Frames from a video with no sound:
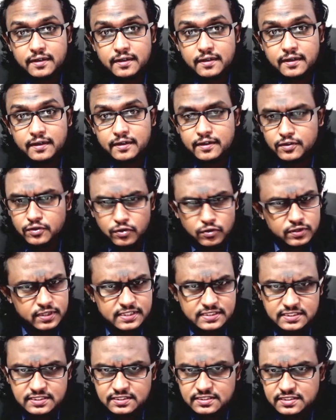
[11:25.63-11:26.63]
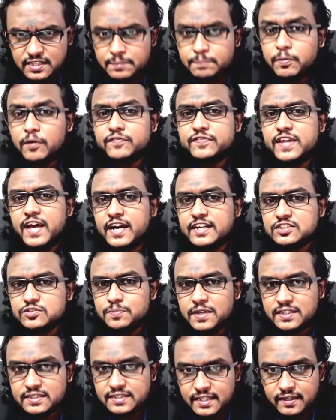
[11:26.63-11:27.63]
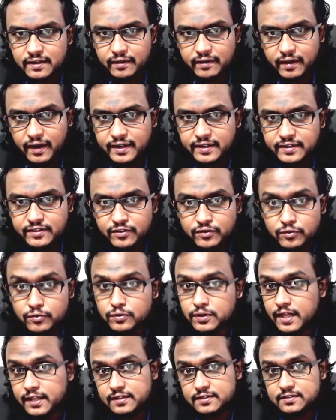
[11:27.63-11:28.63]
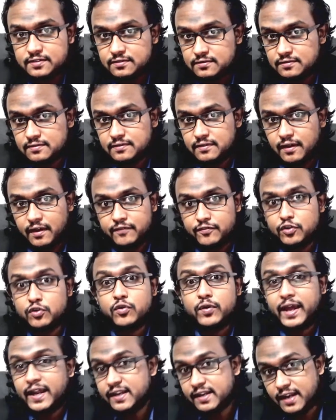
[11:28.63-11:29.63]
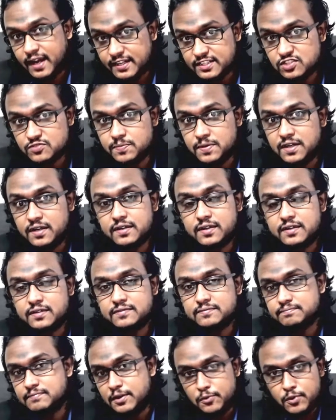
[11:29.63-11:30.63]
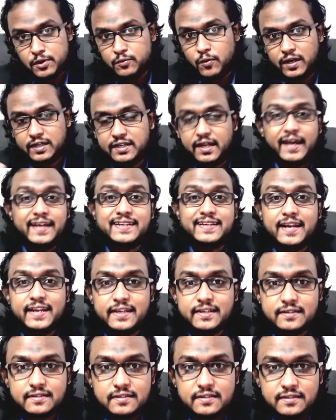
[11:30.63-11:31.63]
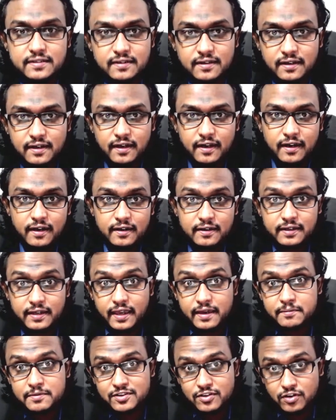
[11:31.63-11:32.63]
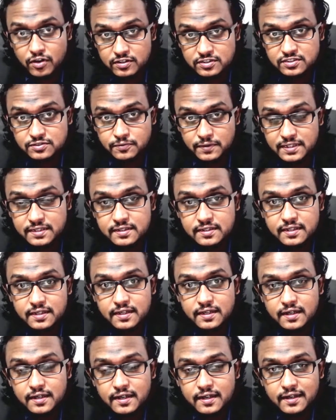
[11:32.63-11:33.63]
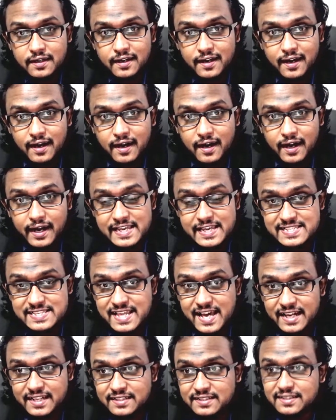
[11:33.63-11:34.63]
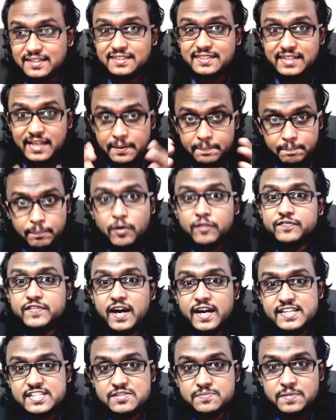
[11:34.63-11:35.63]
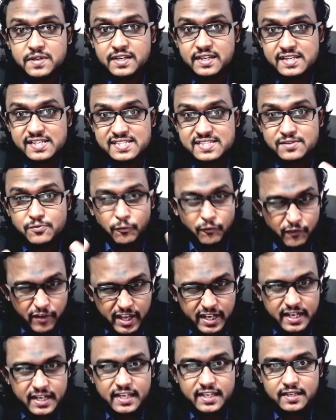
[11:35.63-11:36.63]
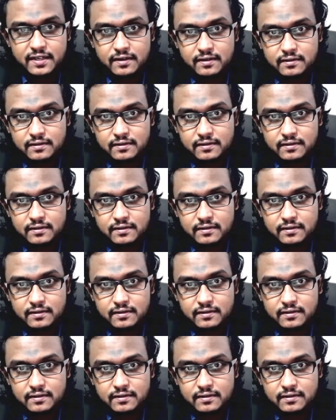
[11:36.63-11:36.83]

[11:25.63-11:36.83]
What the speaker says: you know this tip of the iceberg theory, right? You know that if you look at an iceberg, even what Titanic came across with is that the tip of the iceberg is very little.